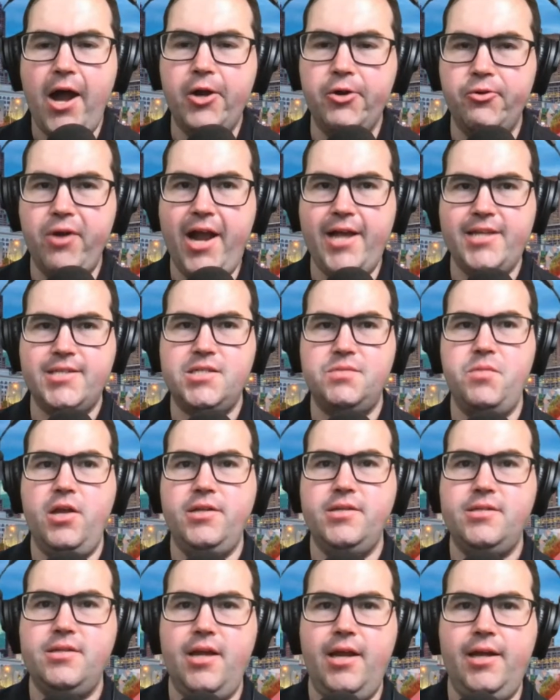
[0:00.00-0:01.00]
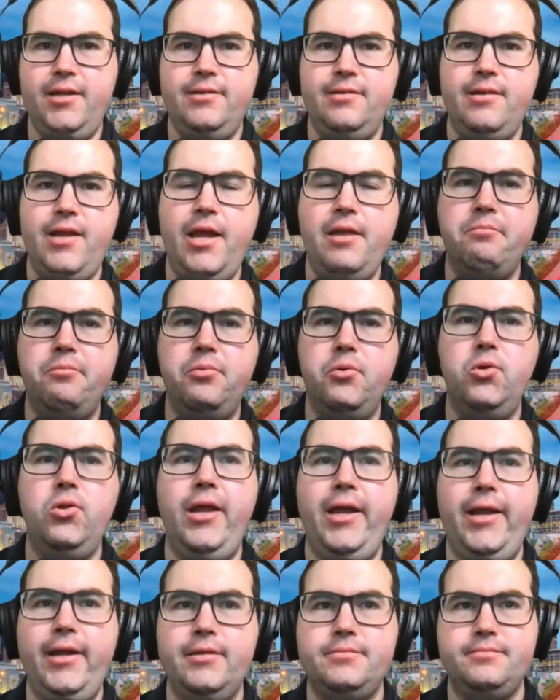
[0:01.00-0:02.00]
harassment and, and
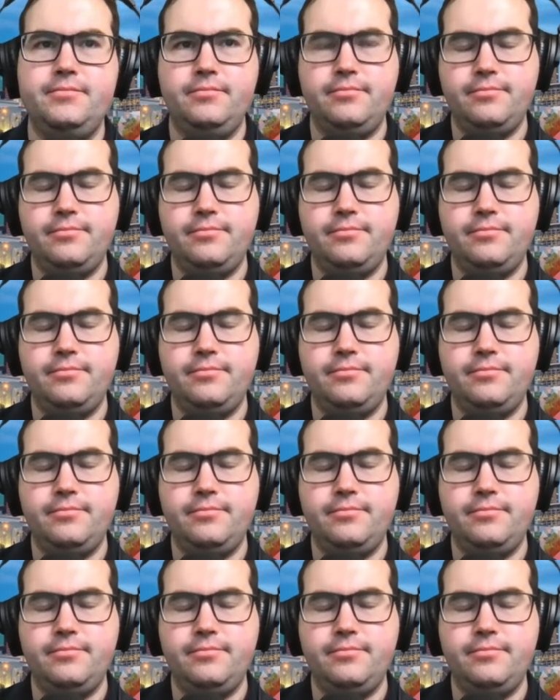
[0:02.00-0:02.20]
bullying.